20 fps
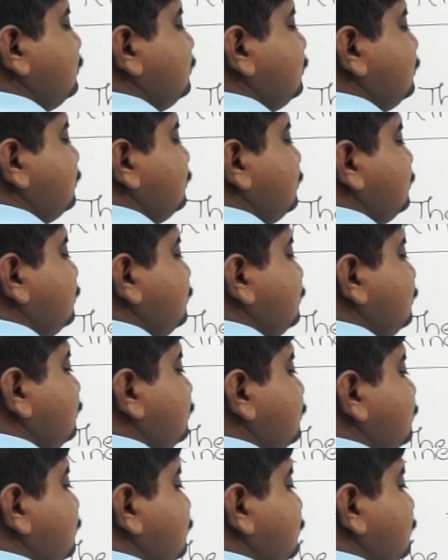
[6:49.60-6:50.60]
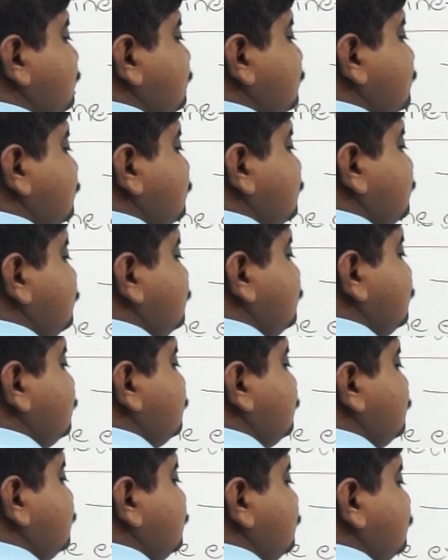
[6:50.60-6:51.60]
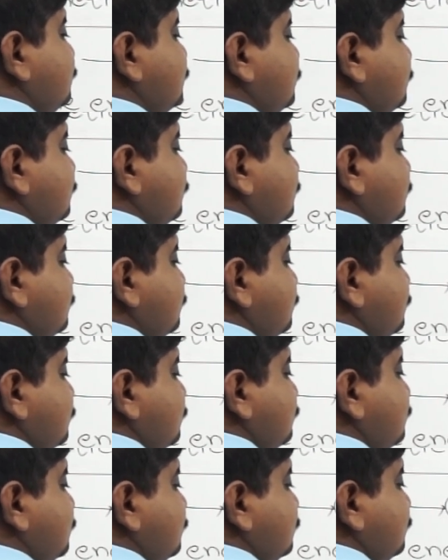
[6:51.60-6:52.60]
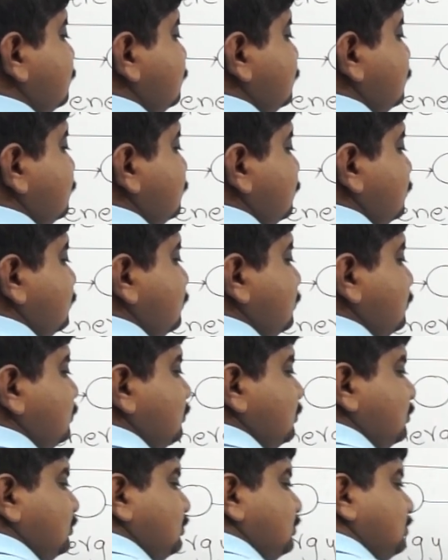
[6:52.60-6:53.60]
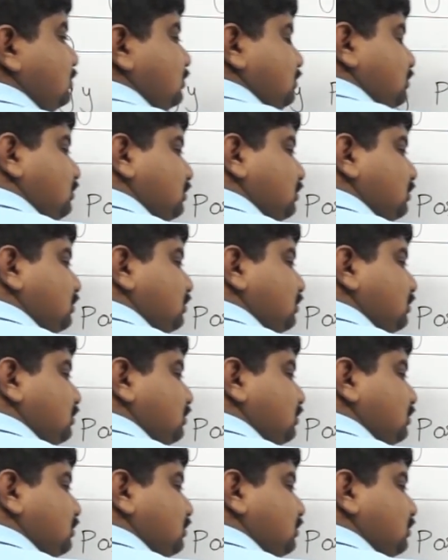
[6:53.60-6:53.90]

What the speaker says: No one is speaking in this clip.